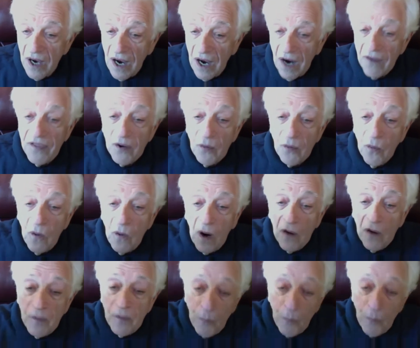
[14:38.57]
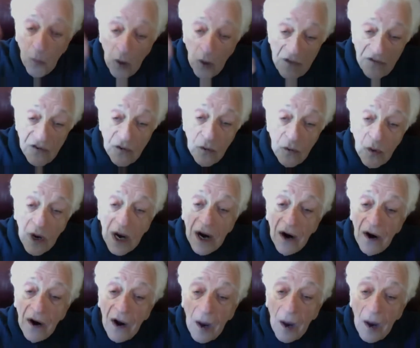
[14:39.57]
are the ones who are